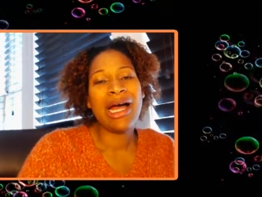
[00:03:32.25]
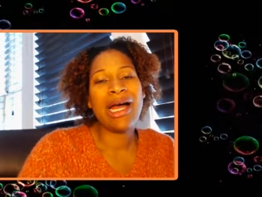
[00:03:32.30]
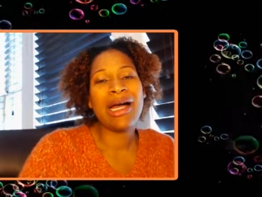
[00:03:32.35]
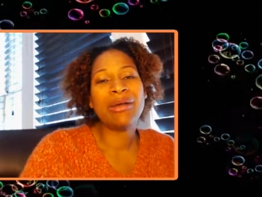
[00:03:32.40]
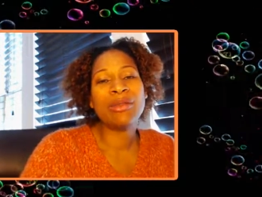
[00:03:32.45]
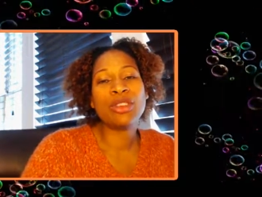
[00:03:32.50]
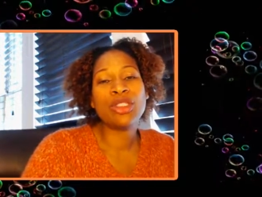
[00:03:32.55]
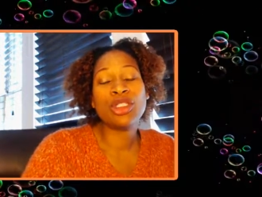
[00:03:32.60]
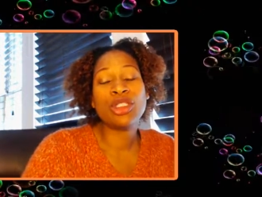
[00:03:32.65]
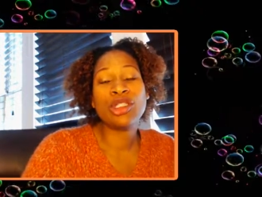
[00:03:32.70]

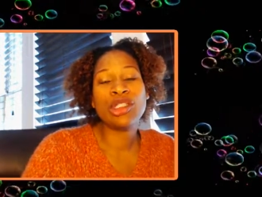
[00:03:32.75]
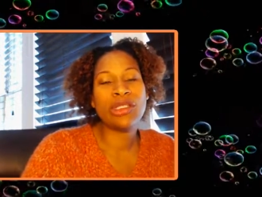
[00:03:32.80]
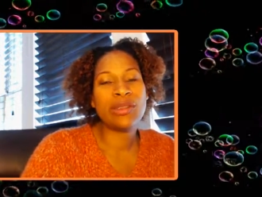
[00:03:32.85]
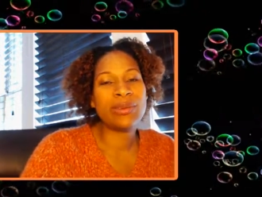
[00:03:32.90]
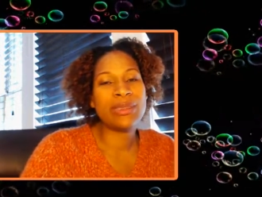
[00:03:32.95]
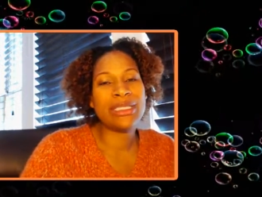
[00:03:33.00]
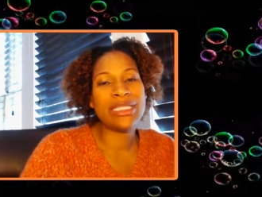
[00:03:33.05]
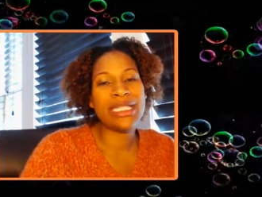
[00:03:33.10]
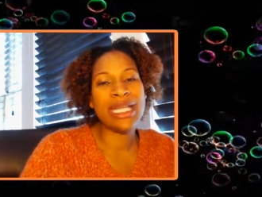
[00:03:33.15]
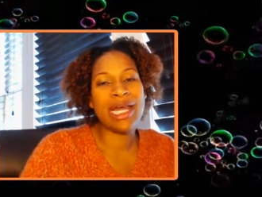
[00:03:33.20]
I was so
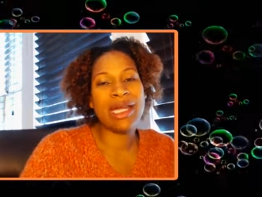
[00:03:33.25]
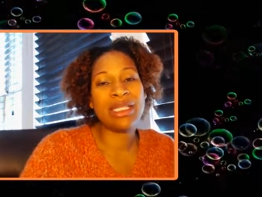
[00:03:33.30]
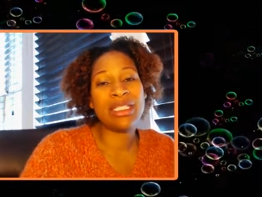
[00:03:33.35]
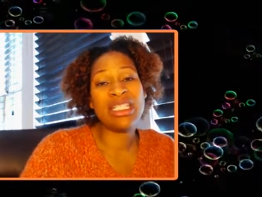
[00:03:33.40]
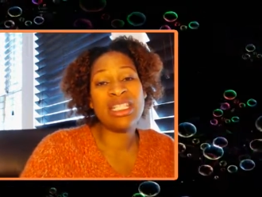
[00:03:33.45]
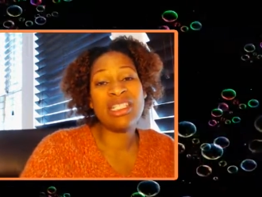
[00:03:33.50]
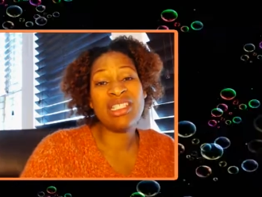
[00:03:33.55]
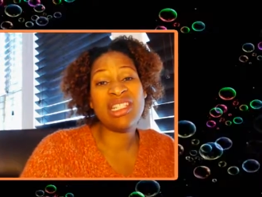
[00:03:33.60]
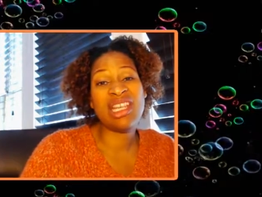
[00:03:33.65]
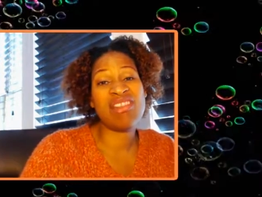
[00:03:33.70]
upset, and
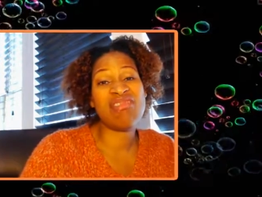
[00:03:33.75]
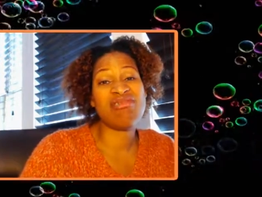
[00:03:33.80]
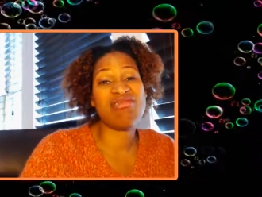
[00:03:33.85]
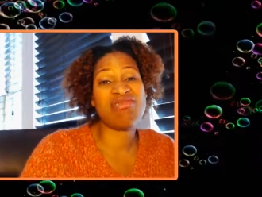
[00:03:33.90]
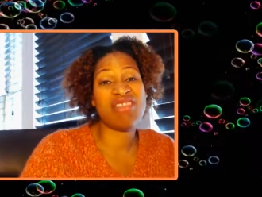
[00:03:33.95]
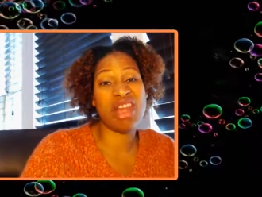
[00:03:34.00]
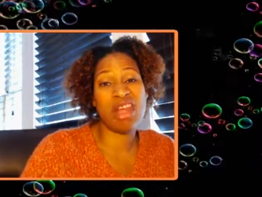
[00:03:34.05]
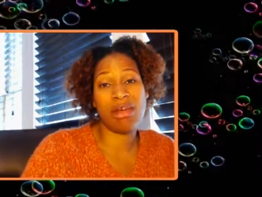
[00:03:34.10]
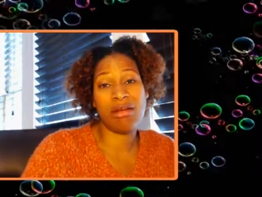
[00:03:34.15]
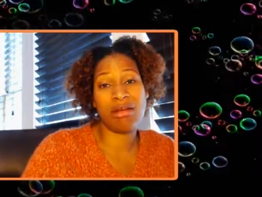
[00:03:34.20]
she said,
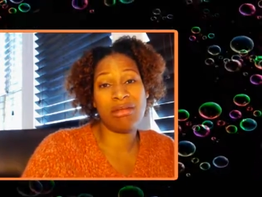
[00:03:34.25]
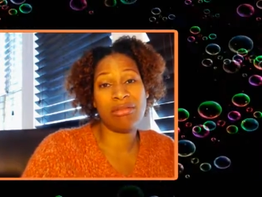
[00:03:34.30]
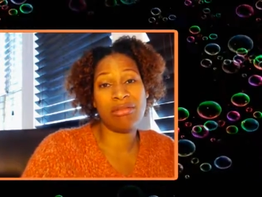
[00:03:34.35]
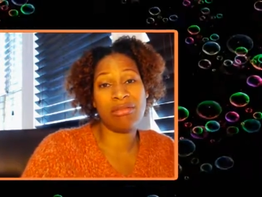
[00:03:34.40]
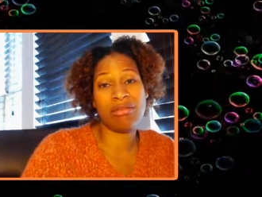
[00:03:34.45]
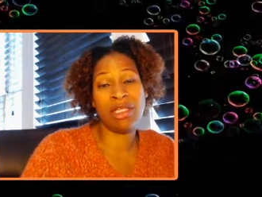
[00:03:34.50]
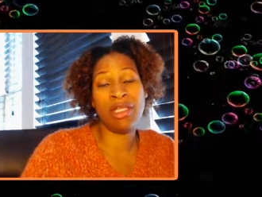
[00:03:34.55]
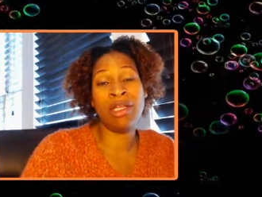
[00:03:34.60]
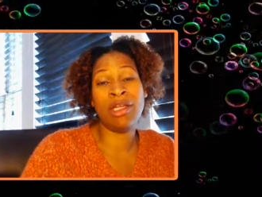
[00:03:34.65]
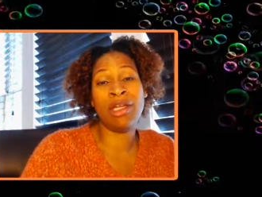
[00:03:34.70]
"No,
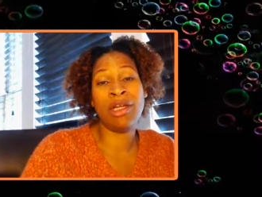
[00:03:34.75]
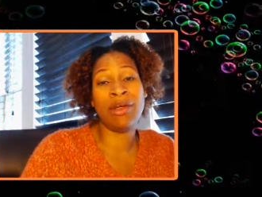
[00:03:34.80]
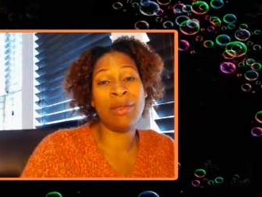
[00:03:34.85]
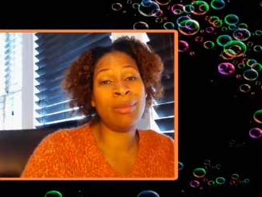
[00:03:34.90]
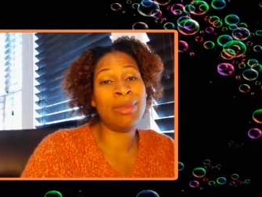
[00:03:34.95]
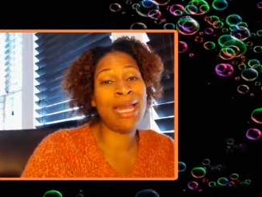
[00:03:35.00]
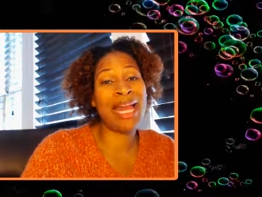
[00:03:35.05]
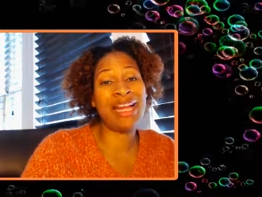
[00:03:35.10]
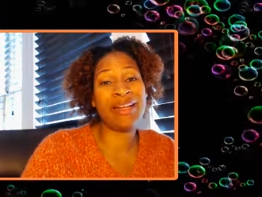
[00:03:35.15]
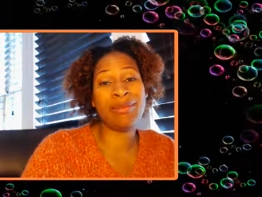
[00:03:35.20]
you know, a
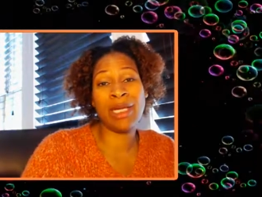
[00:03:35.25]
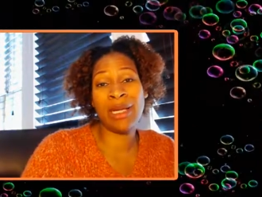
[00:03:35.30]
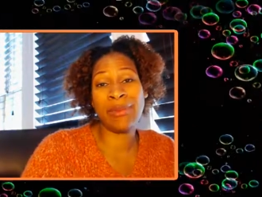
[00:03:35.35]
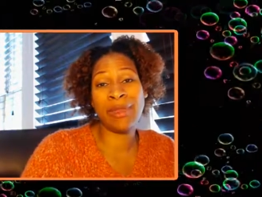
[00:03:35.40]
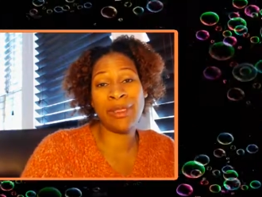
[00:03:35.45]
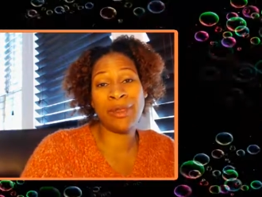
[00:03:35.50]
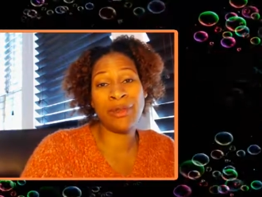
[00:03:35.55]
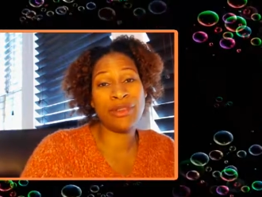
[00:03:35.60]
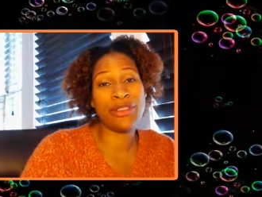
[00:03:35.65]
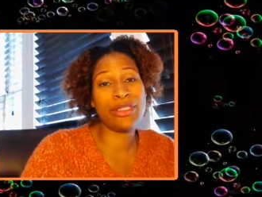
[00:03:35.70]
black
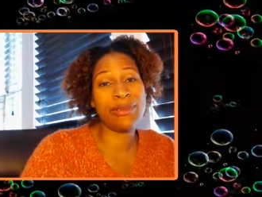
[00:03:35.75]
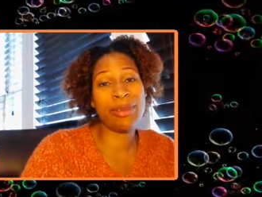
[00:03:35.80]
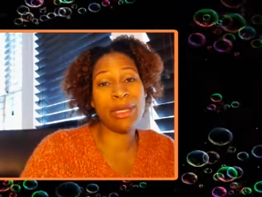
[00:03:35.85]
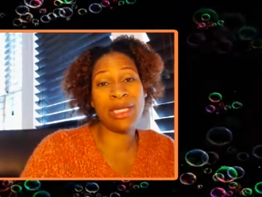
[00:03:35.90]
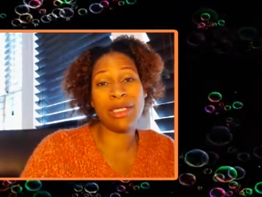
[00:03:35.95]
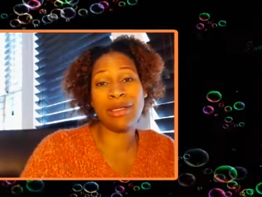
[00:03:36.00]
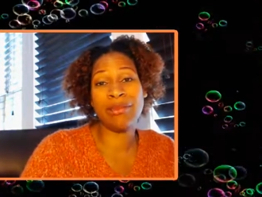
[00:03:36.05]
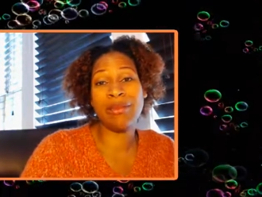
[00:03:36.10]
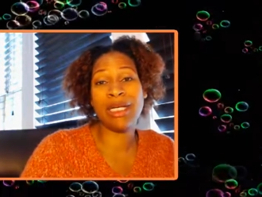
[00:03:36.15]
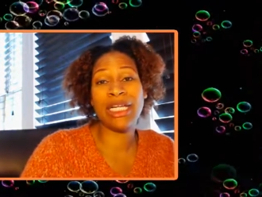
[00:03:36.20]
mama who
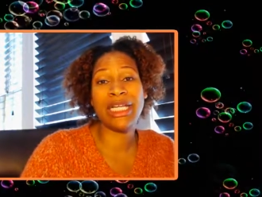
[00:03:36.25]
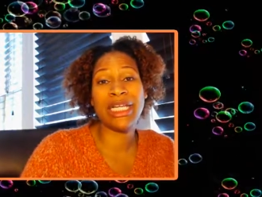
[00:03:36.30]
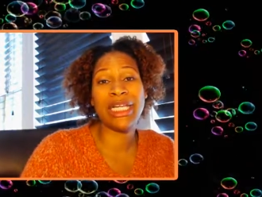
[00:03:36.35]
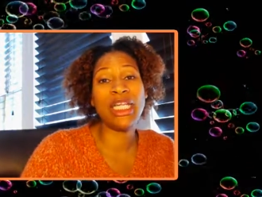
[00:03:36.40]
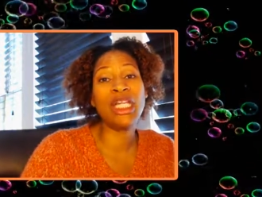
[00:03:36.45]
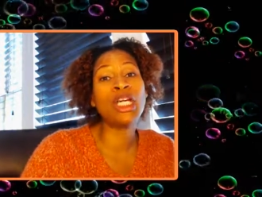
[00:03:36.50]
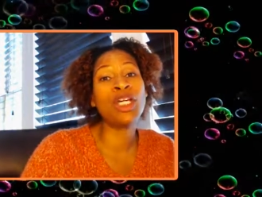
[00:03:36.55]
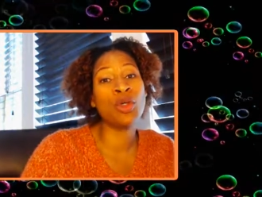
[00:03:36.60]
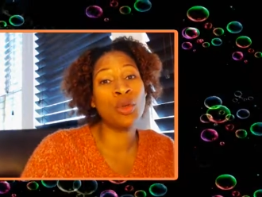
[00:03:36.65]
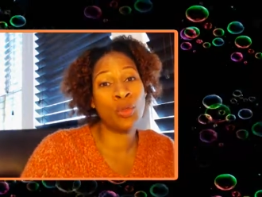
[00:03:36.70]
spent her money,
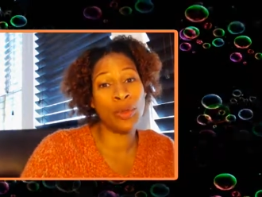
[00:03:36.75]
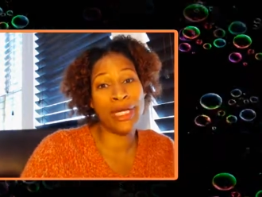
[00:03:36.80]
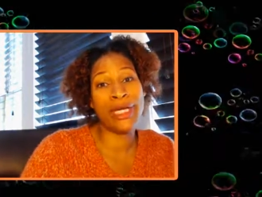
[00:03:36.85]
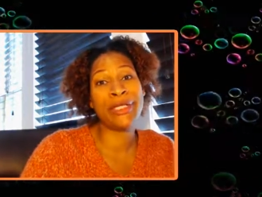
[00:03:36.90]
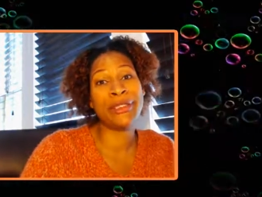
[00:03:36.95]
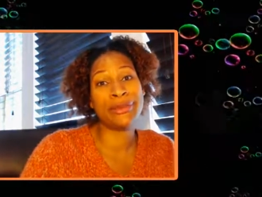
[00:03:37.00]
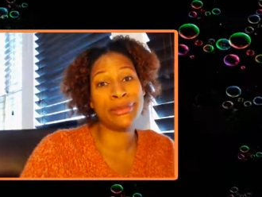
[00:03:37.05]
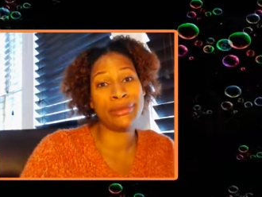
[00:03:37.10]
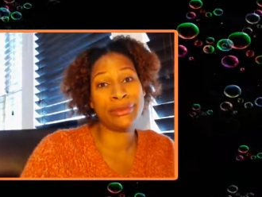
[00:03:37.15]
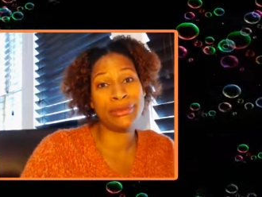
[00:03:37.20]
you're gonna
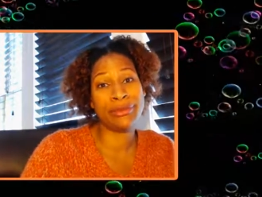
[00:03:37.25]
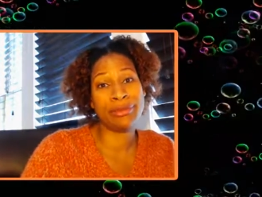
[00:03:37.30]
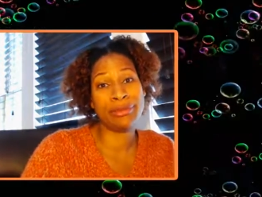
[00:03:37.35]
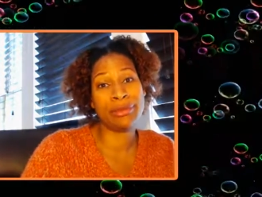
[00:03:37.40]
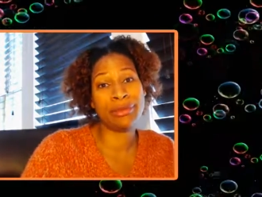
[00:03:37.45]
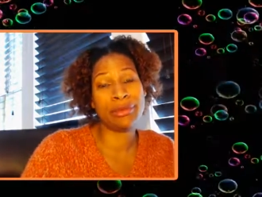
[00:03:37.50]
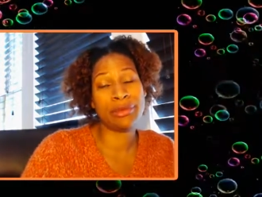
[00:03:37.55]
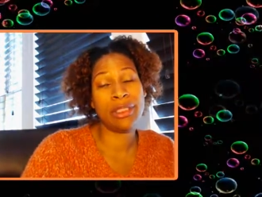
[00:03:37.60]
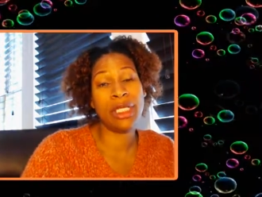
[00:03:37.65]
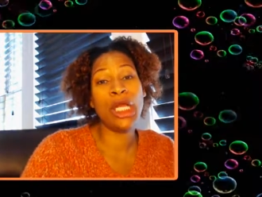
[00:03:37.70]
wear
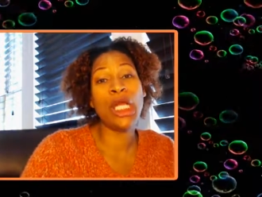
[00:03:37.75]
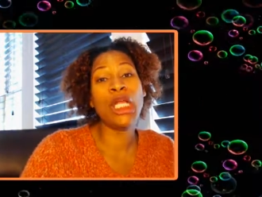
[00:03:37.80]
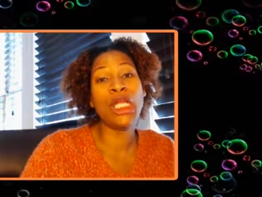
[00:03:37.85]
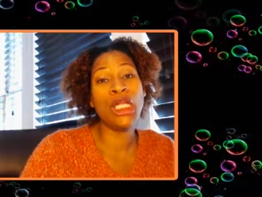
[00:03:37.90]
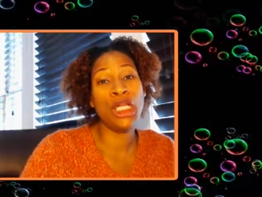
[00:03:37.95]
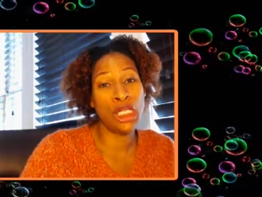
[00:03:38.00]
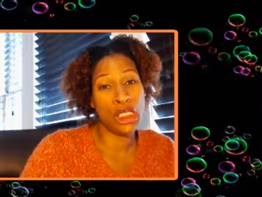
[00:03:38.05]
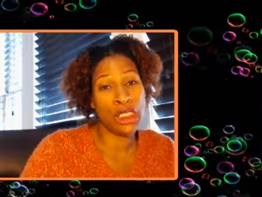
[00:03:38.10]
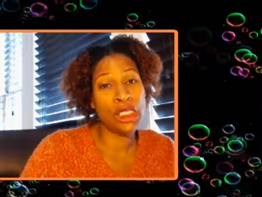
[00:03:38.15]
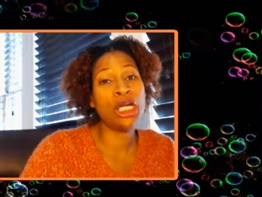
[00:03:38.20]
those.
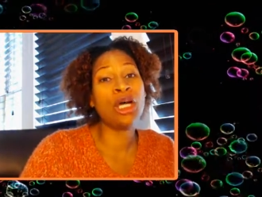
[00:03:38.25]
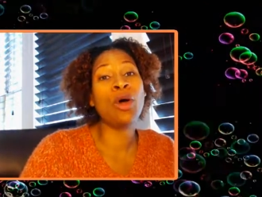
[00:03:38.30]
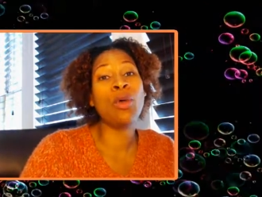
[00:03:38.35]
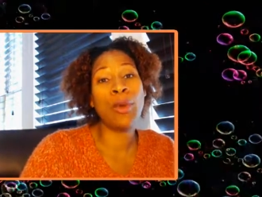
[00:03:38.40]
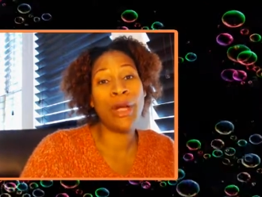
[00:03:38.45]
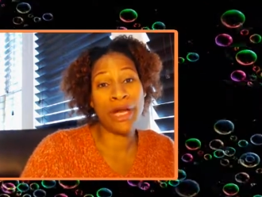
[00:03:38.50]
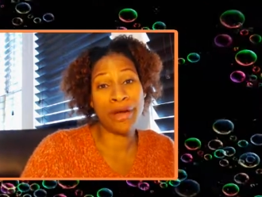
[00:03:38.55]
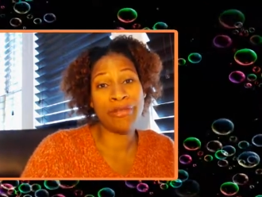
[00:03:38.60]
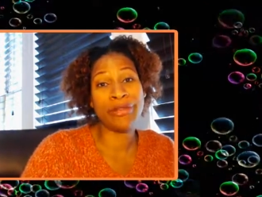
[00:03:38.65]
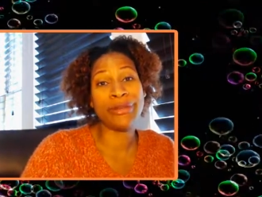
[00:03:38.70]
You're gonna
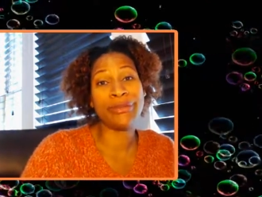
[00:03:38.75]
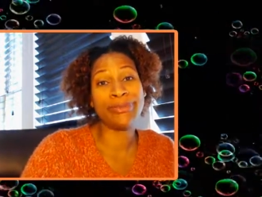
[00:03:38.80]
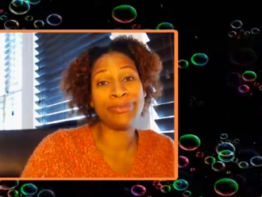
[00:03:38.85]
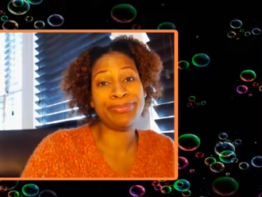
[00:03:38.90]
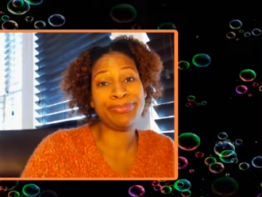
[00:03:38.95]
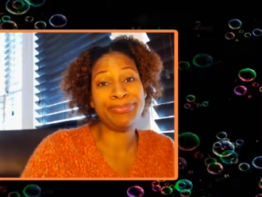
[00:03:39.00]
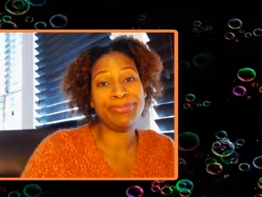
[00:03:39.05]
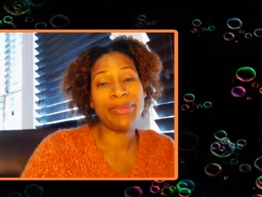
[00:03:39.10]
wear them."